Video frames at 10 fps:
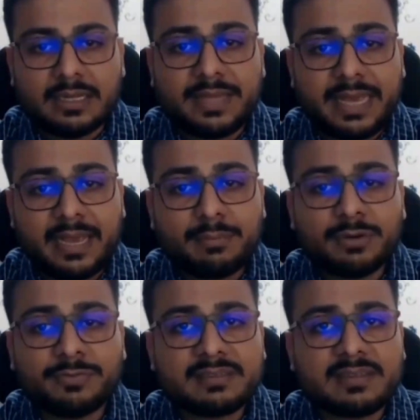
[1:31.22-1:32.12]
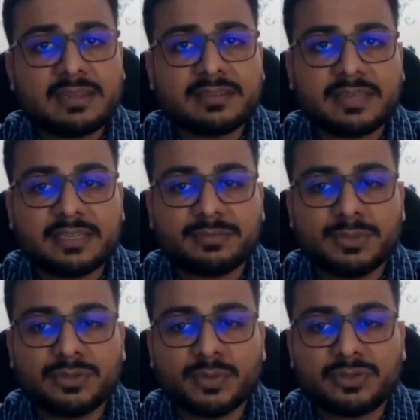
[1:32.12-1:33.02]
The aim of faceless
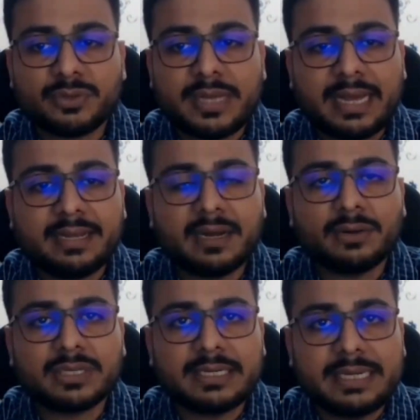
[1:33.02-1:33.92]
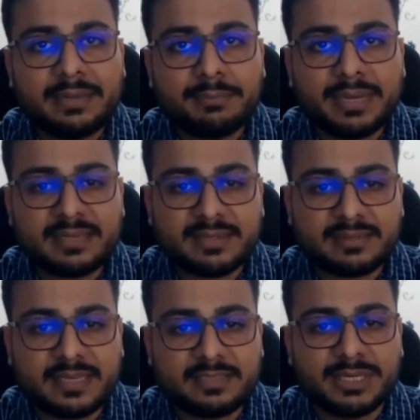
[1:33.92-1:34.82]
assessments was to carry out a team based
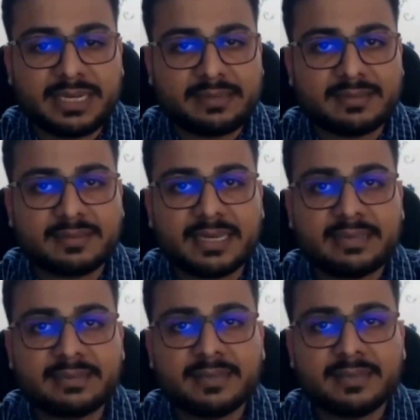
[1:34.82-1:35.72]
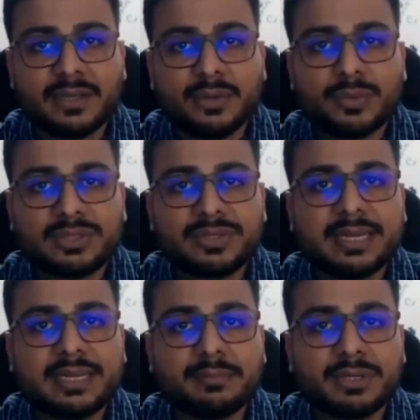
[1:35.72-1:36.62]
assessment exercise with
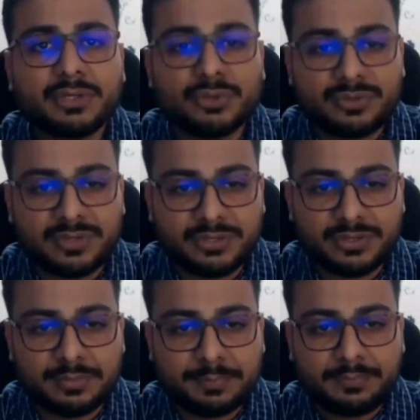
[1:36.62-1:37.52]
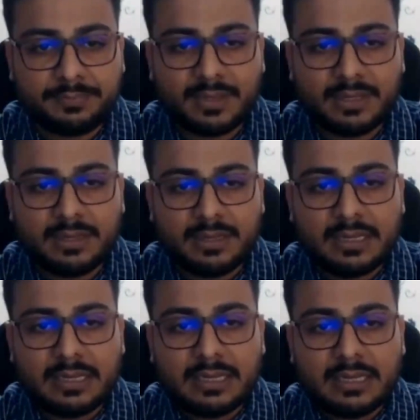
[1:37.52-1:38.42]
dynamic jurisdiction.
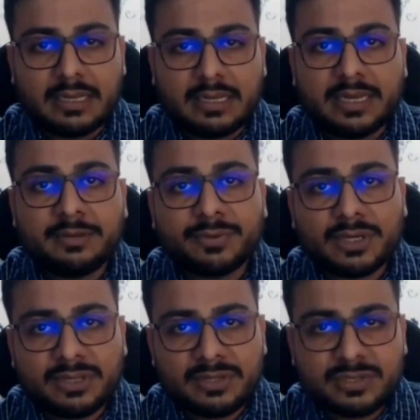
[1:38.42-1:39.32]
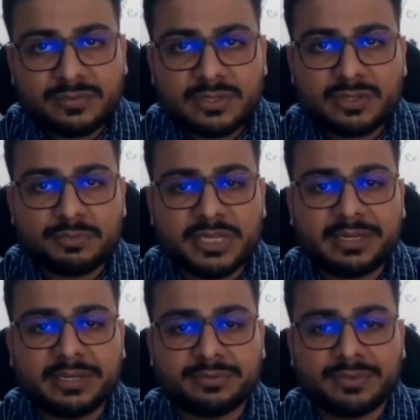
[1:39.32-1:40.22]
In furtherance of this
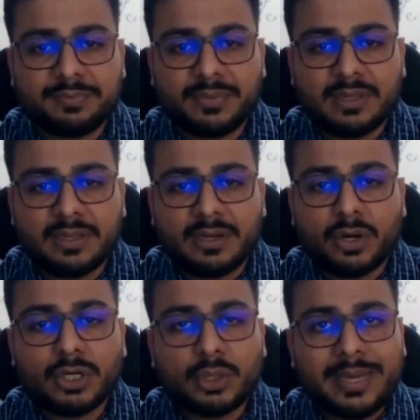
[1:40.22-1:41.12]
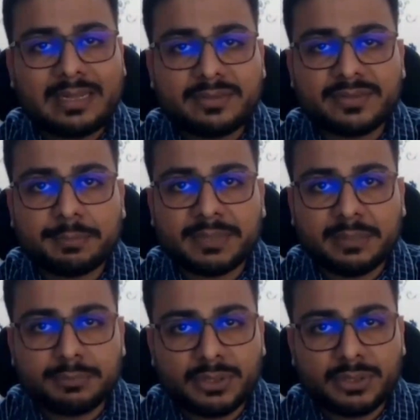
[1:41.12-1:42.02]
objective, on 12th
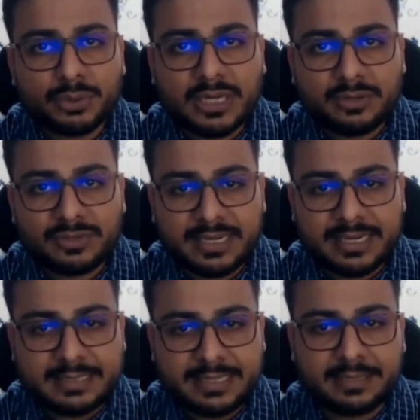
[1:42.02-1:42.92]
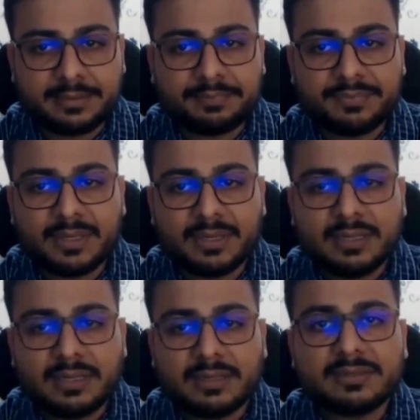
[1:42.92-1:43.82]
September 2019,
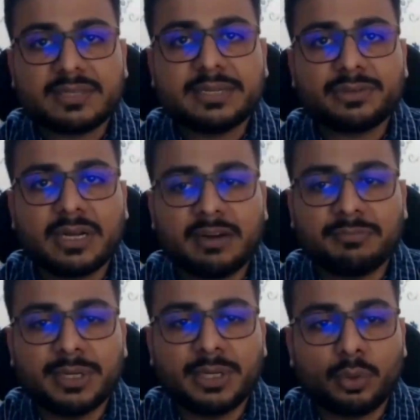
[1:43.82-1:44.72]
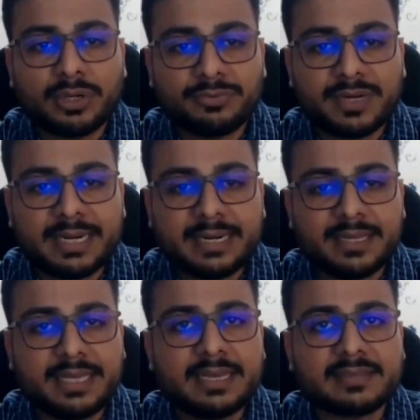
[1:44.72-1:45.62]
the central government notified
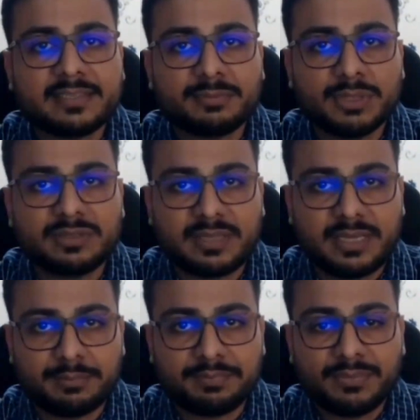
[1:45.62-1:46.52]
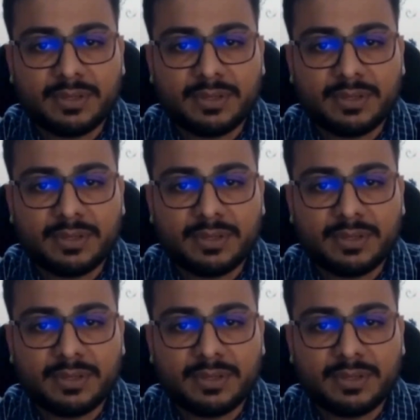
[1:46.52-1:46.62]
the e-assessment scheme,